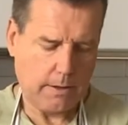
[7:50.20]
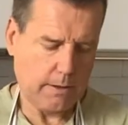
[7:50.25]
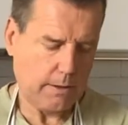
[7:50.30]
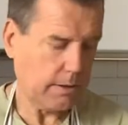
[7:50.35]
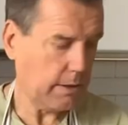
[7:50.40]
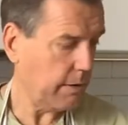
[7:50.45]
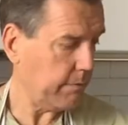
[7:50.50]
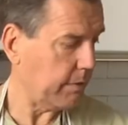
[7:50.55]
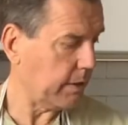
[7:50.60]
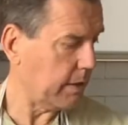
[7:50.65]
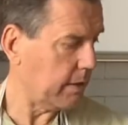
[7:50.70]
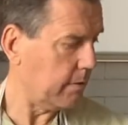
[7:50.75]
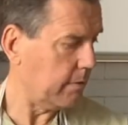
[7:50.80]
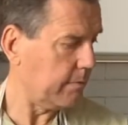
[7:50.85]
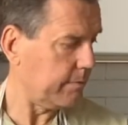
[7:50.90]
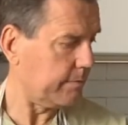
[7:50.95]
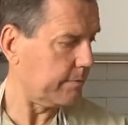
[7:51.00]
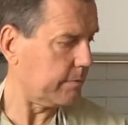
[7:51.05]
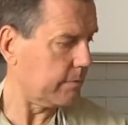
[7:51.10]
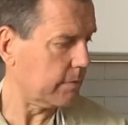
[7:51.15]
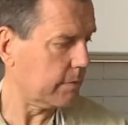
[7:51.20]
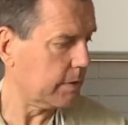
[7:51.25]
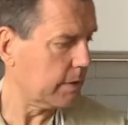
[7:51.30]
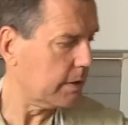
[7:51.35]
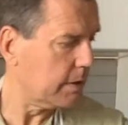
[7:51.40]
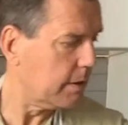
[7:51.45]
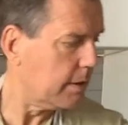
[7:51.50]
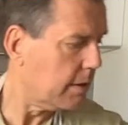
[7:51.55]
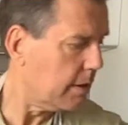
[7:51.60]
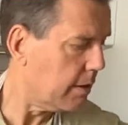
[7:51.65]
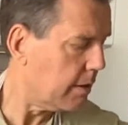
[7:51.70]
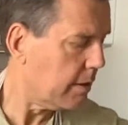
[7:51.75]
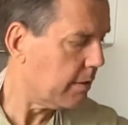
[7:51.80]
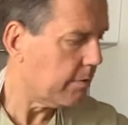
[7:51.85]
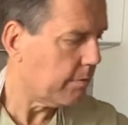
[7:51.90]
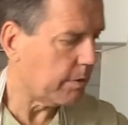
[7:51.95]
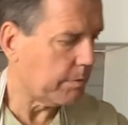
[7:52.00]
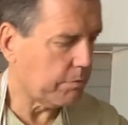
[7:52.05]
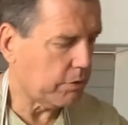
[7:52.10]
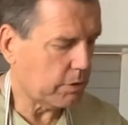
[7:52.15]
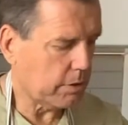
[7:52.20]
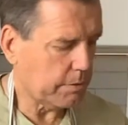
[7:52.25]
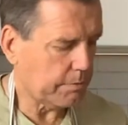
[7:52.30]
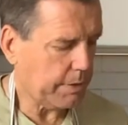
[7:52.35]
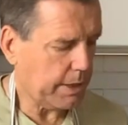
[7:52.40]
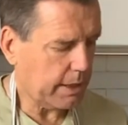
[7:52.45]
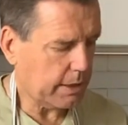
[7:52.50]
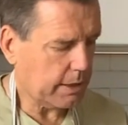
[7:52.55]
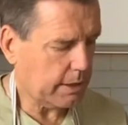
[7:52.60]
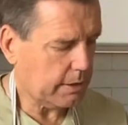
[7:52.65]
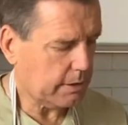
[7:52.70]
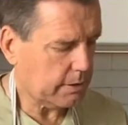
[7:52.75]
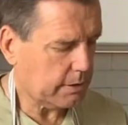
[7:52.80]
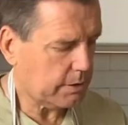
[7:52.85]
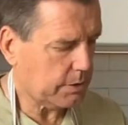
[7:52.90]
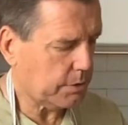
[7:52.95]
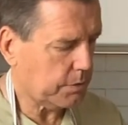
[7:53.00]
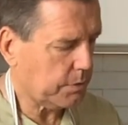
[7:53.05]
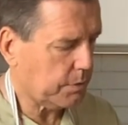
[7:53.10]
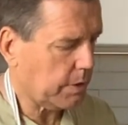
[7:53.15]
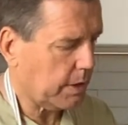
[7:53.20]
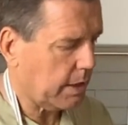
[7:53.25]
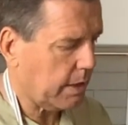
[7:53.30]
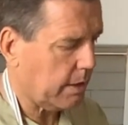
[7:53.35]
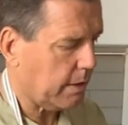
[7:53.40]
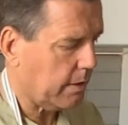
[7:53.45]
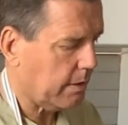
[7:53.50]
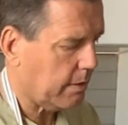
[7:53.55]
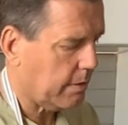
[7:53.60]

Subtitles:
Lovely. We put it back into the